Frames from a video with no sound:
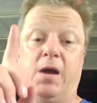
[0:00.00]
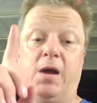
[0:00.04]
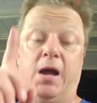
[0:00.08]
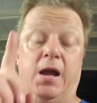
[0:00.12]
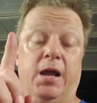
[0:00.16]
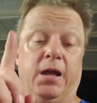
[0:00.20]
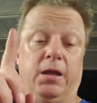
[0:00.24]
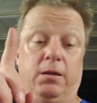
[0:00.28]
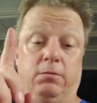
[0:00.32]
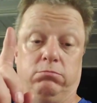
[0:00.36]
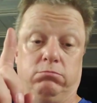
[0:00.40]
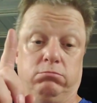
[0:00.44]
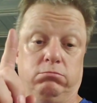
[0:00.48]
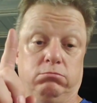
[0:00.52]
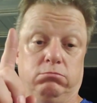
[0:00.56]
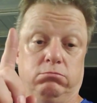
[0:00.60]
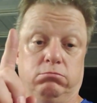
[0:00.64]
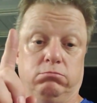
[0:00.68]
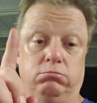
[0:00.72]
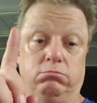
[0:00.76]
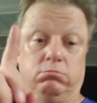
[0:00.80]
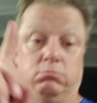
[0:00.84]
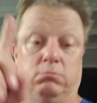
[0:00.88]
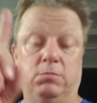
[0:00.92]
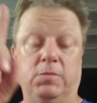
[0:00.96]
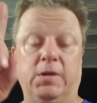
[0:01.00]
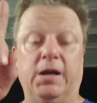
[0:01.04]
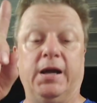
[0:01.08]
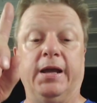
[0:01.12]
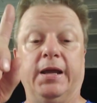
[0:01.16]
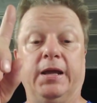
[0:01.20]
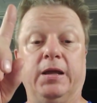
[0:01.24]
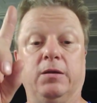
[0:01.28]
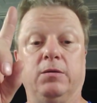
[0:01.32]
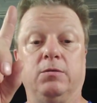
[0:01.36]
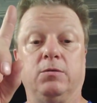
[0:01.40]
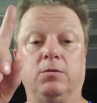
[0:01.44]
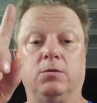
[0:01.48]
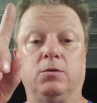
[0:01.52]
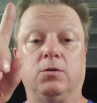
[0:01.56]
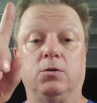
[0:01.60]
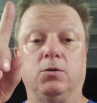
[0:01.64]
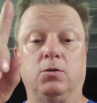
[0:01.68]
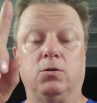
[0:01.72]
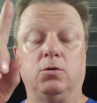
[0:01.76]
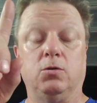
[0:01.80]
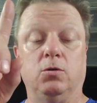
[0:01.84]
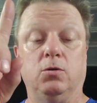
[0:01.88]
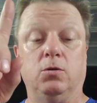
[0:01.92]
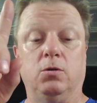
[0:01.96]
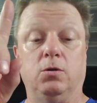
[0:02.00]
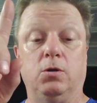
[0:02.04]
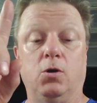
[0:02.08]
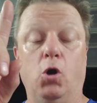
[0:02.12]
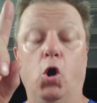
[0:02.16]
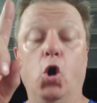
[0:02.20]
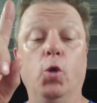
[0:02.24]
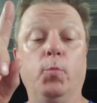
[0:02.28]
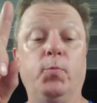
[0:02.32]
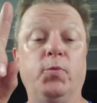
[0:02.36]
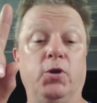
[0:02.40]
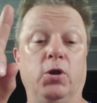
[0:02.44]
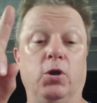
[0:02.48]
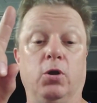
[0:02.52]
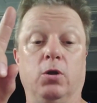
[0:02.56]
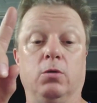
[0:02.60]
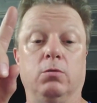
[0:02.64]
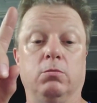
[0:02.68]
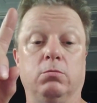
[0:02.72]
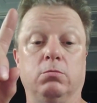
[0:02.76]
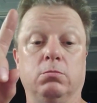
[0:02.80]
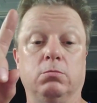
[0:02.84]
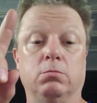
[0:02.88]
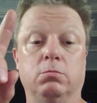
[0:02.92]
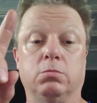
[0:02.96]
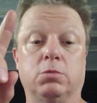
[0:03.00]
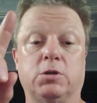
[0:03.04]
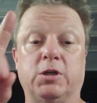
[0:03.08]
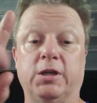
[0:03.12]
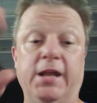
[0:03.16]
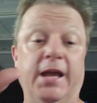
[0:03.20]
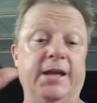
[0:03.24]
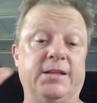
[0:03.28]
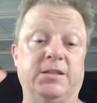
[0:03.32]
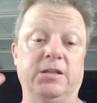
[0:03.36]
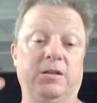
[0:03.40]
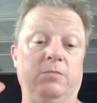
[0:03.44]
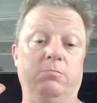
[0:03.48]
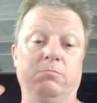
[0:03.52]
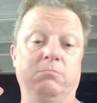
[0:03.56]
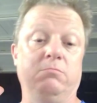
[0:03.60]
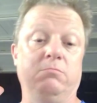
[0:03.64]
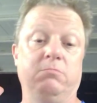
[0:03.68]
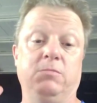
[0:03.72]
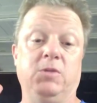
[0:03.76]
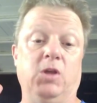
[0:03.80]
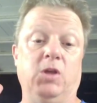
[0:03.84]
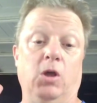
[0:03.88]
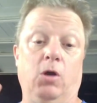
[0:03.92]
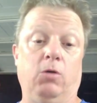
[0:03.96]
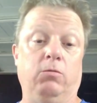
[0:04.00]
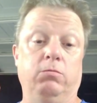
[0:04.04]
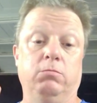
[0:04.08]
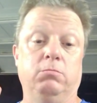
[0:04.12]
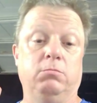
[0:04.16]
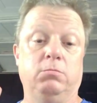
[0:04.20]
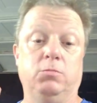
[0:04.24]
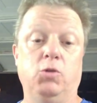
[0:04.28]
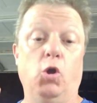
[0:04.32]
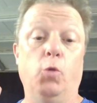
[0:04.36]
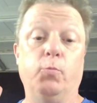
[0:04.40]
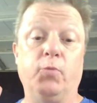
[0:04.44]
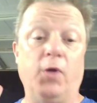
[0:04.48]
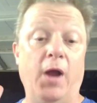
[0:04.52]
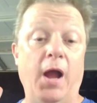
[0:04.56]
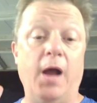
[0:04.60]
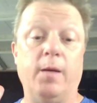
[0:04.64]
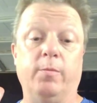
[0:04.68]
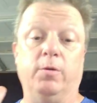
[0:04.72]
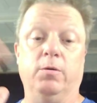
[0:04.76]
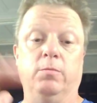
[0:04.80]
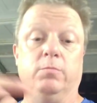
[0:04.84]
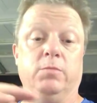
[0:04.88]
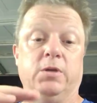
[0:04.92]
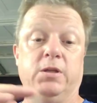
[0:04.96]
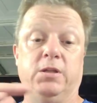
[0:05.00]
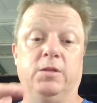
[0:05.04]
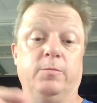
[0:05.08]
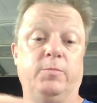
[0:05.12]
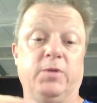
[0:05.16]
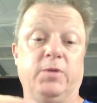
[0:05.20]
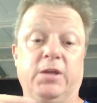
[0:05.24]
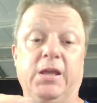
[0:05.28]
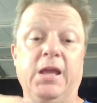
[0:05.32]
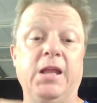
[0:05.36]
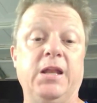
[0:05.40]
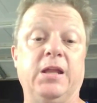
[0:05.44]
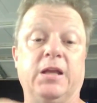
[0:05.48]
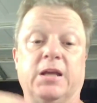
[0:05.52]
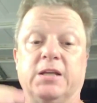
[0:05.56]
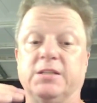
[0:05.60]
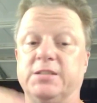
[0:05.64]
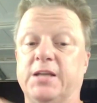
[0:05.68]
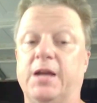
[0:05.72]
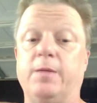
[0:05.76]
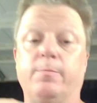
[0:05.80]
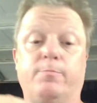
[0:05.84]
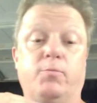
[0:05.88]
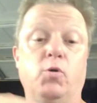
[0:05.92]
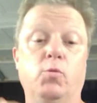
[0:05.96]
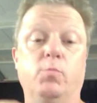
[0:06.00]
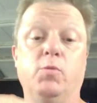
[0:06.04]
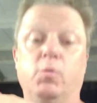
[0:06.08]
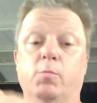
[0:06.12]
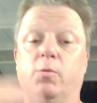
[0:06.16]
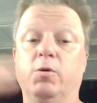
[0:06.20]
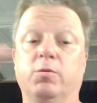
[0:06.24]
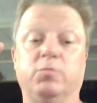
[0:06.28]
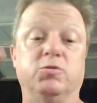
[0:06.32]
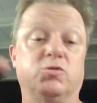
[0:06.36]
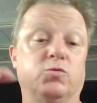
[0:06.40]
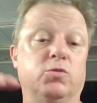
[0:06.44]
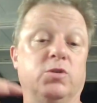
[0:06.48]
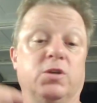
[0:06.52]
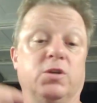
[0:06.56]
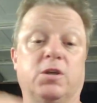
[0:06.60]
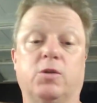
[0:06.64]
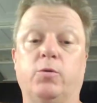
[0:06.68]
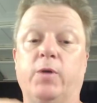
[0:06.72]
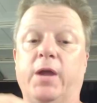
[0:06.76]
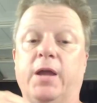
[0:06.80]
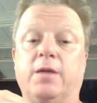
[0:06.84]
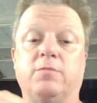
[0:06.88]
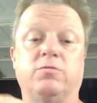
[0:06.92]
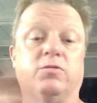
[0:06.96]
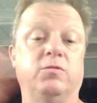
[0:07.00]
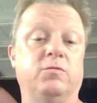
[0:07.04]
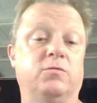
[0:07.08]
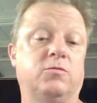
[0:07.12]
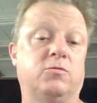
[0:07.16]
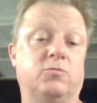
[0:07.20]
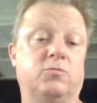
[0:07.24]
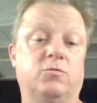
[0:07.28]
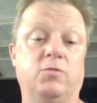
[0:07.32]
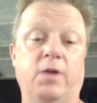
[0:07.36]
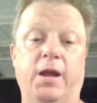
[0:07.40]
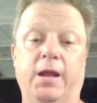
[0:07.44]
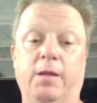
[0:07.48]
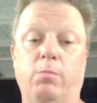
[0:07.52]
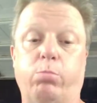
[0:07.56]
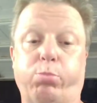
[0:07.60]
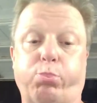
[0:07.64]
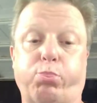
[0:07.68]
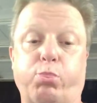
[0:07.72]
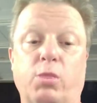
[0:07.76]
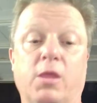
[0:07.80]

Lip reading: my opener connected, no problem in the beginning, because I boom boom boom, it was really quick, great.